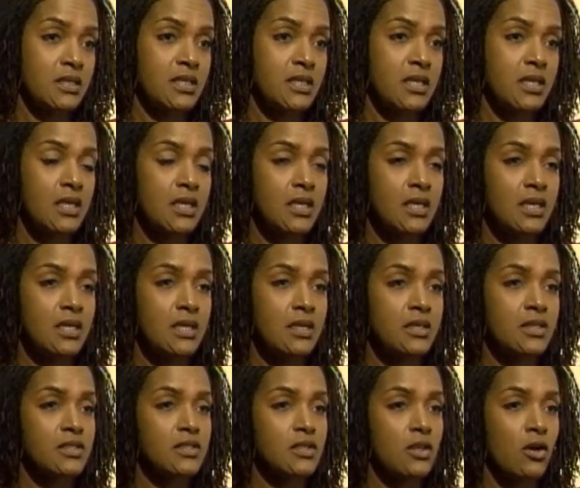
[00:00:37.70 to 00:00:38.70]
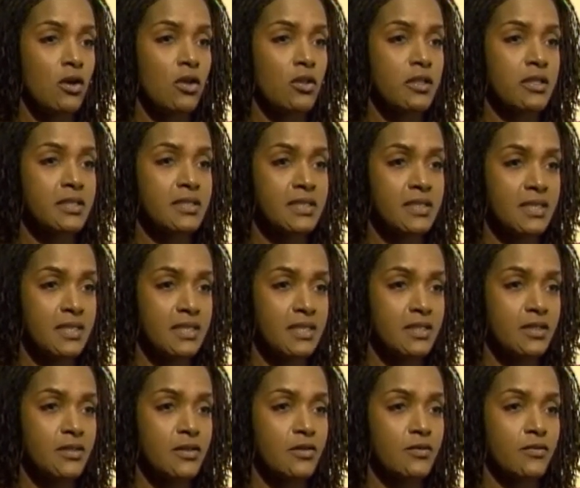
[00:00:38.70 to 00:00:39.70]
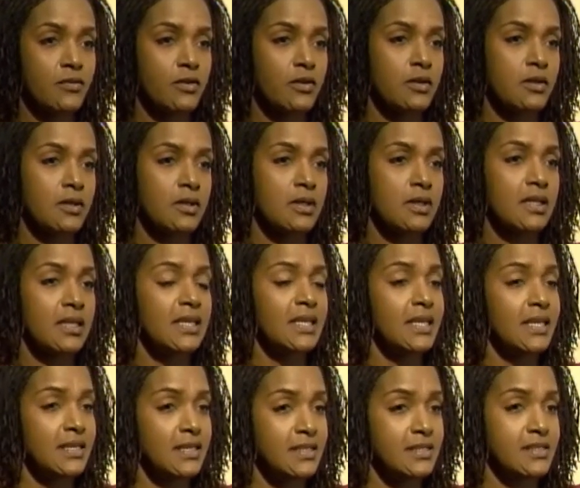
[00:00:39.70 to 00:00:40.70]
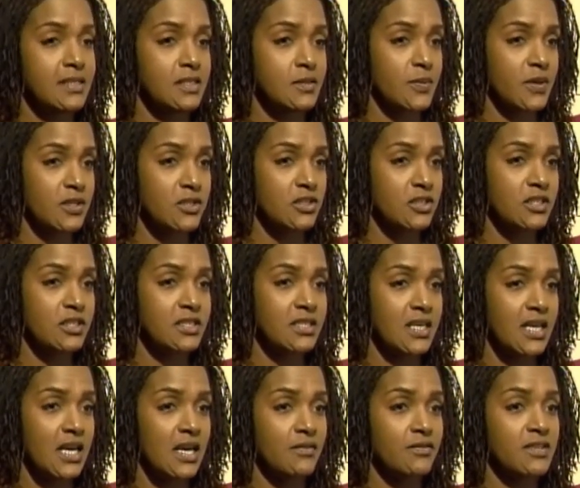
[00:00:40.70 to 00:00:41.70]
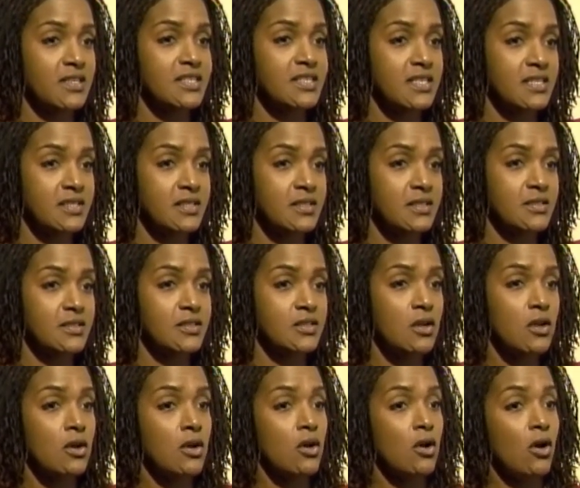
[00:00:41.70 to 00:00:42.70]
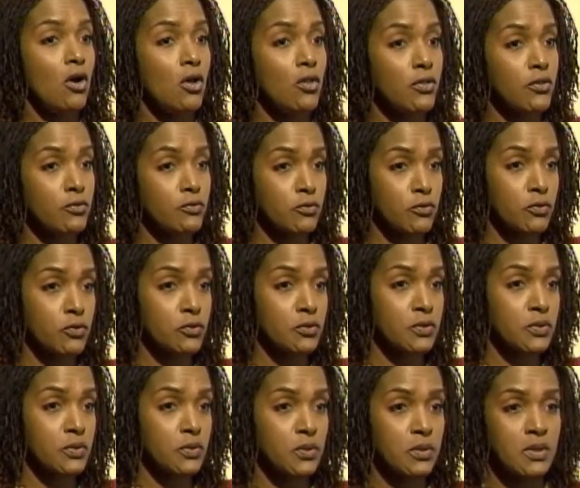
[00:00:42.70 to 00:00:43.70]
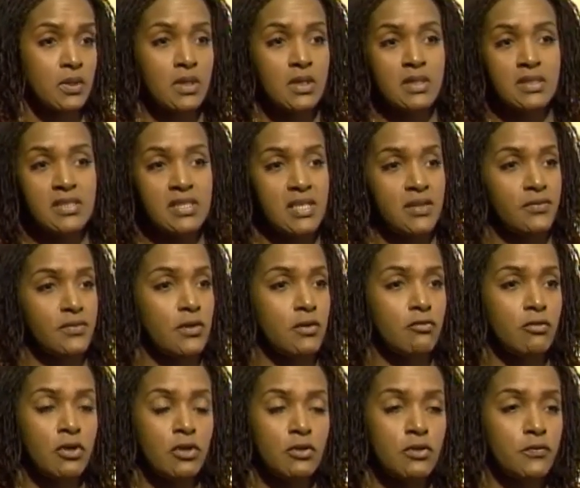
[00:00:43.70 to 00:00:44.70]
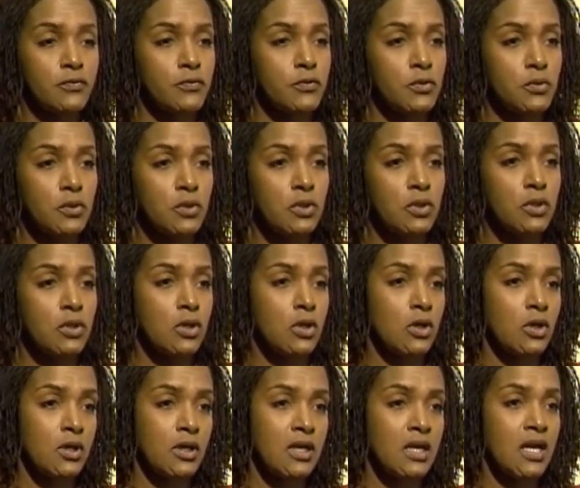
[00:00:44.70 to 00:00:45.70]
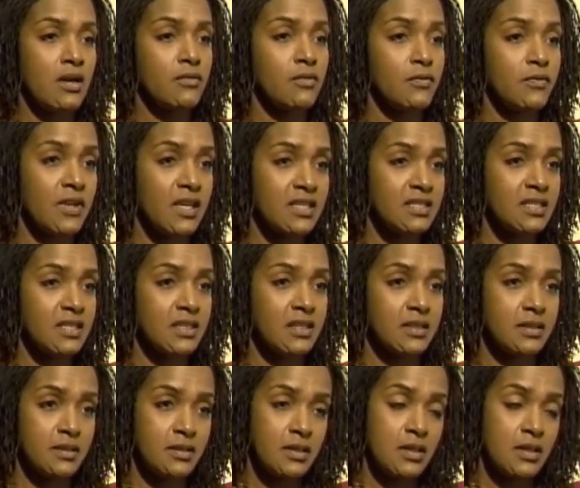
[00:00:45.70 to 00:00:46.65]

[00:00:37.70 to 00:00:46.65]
he saw the need for ladies especially to have assistance on the road, say if they run out of fuel or have a flat tire.